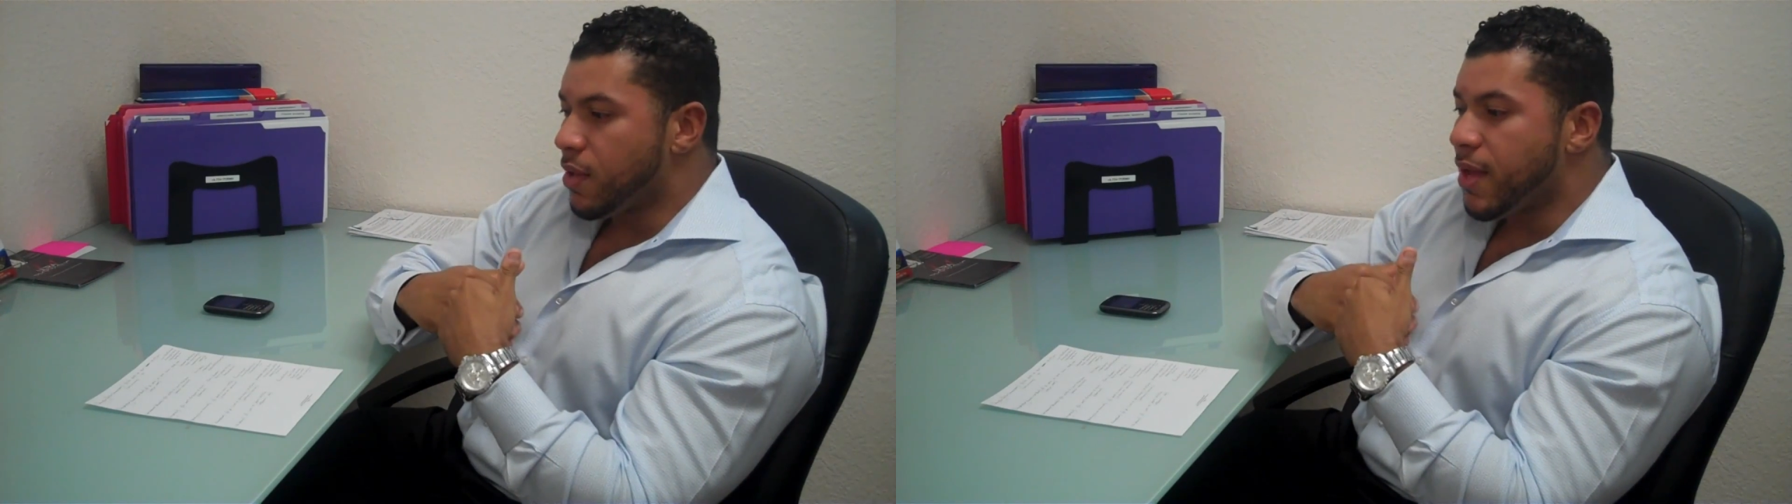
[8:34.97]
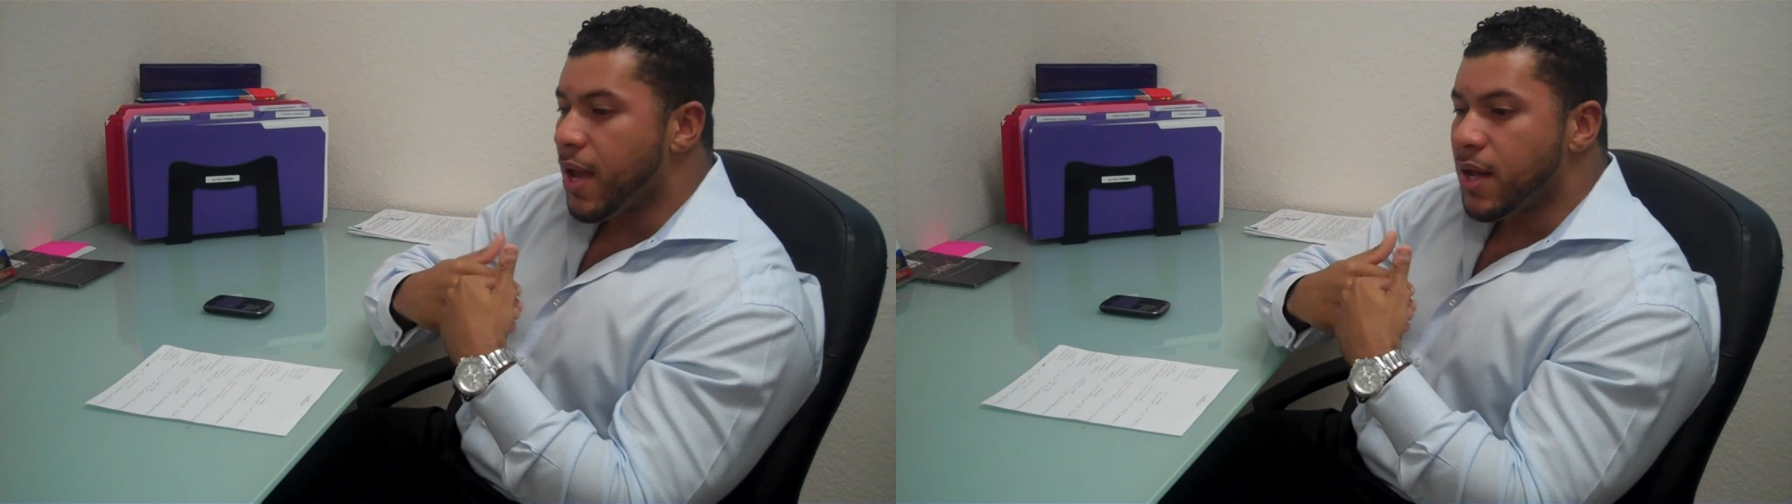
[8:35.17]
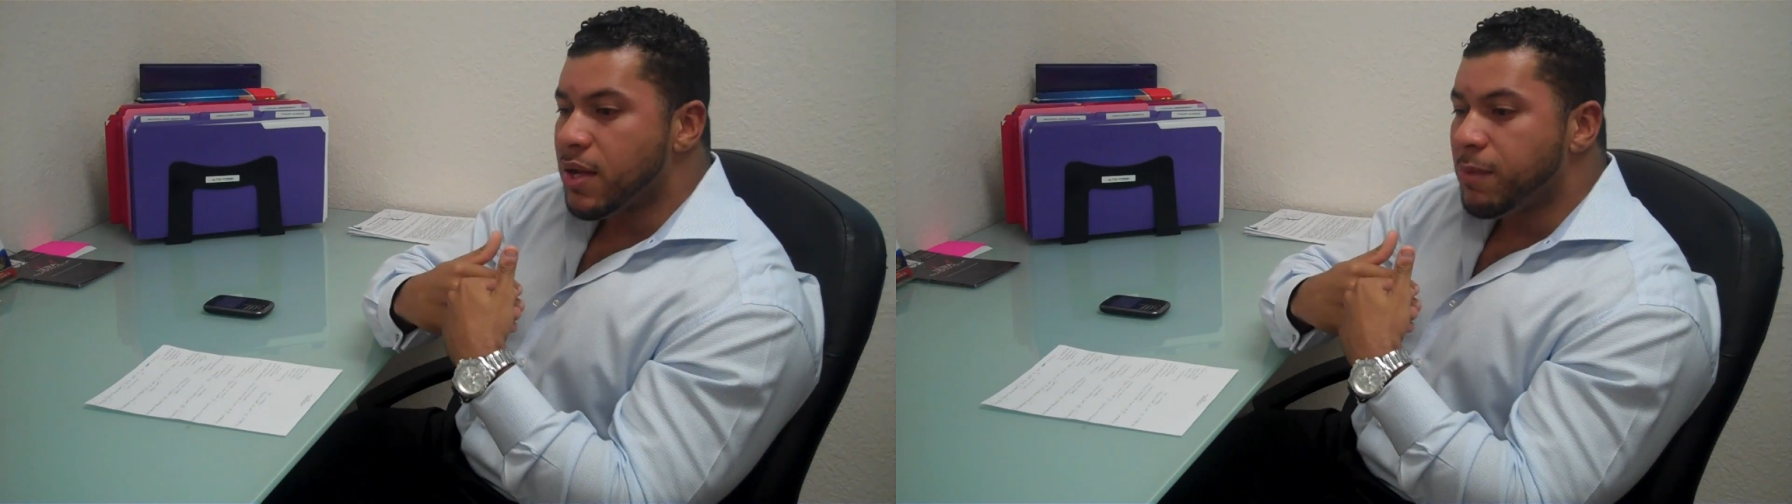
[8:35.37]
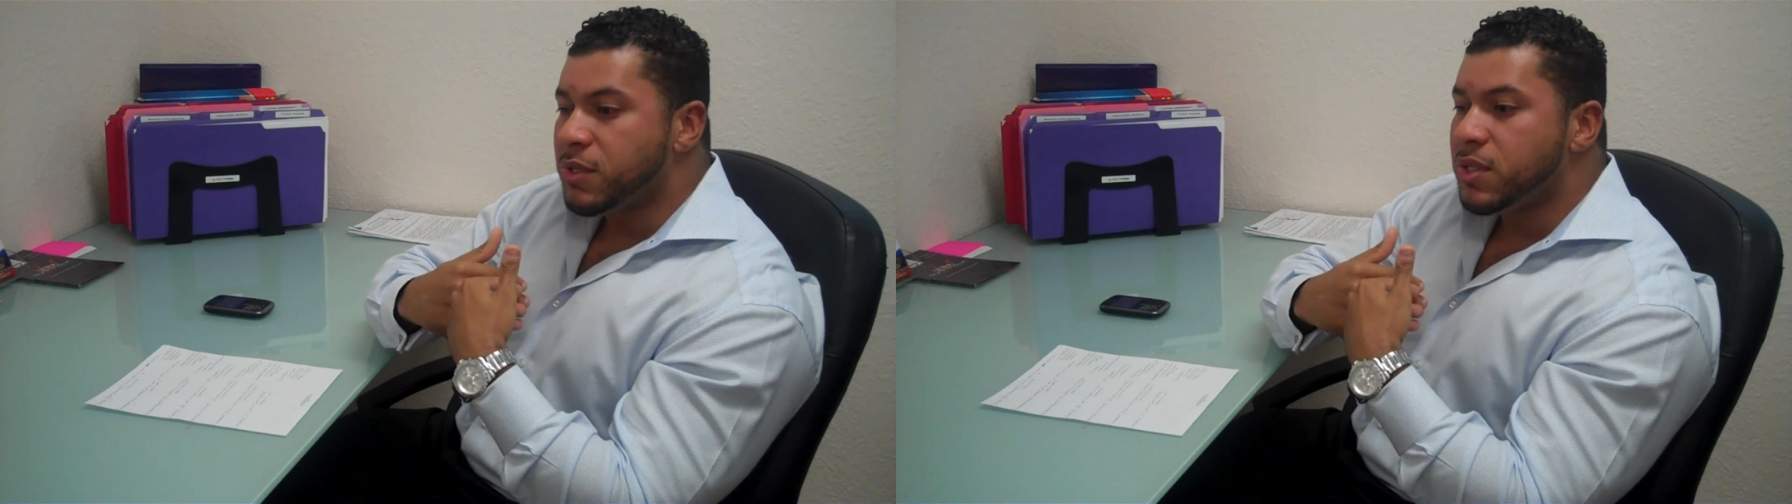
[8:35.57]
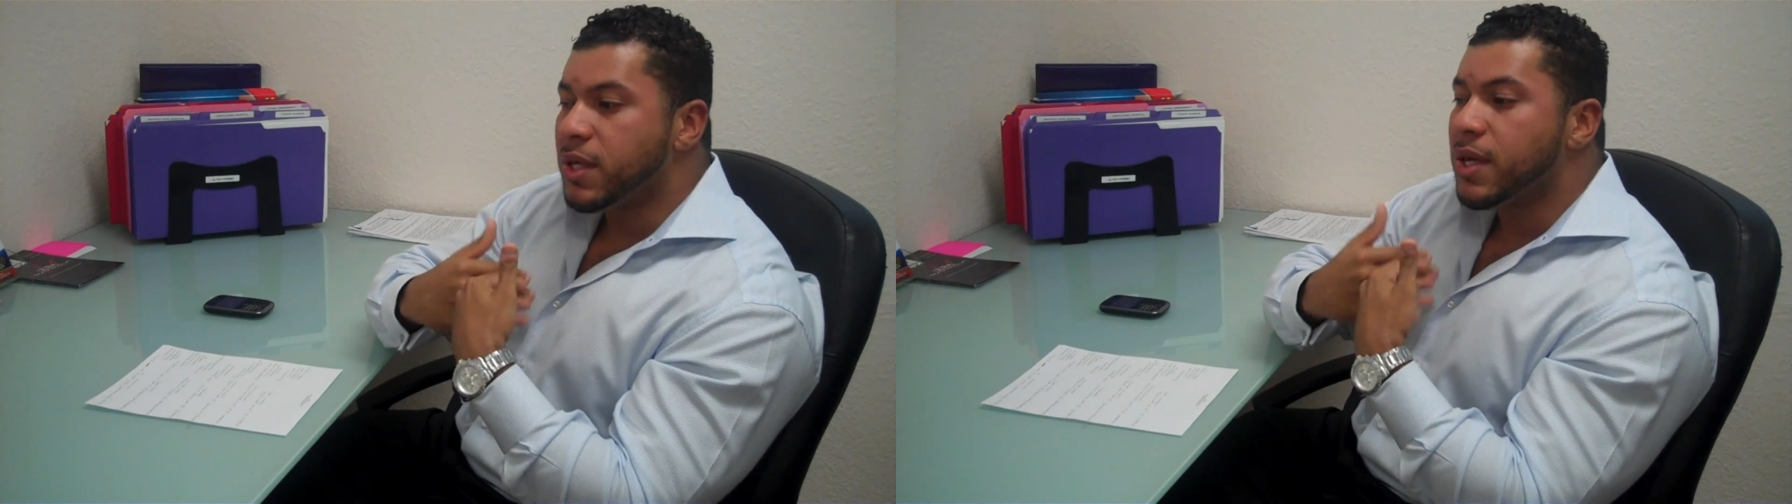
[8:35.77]
They end up
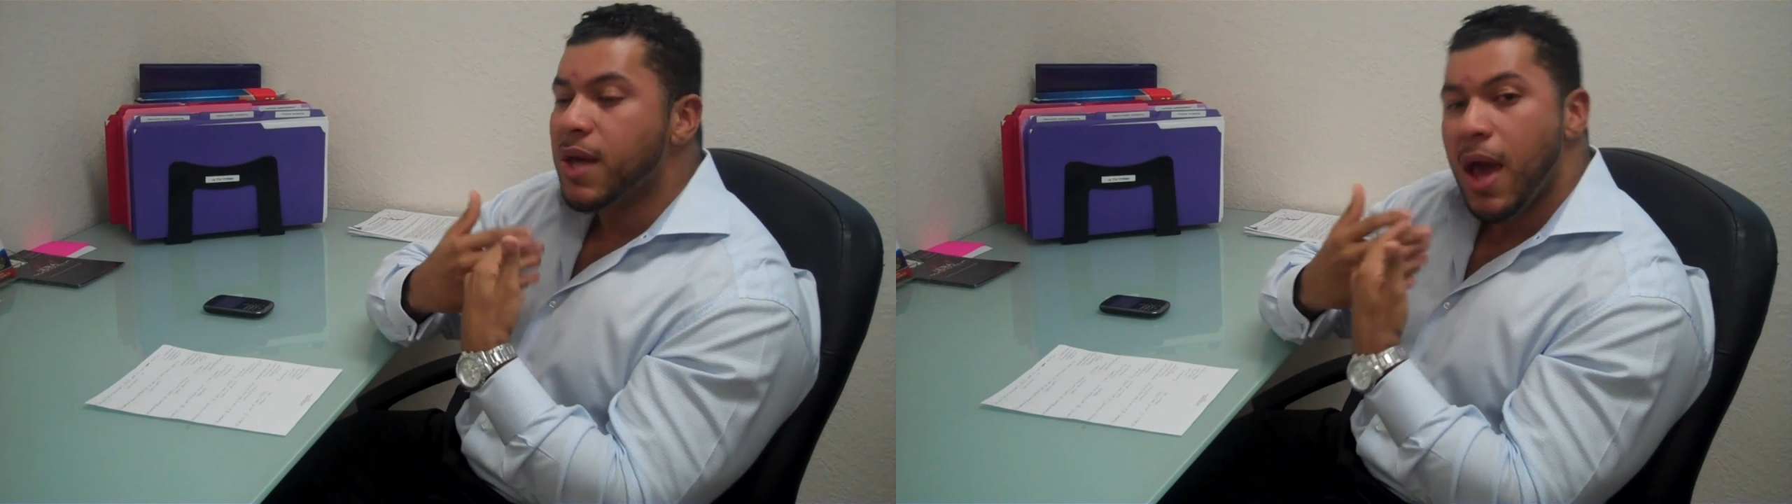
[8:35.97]
seeking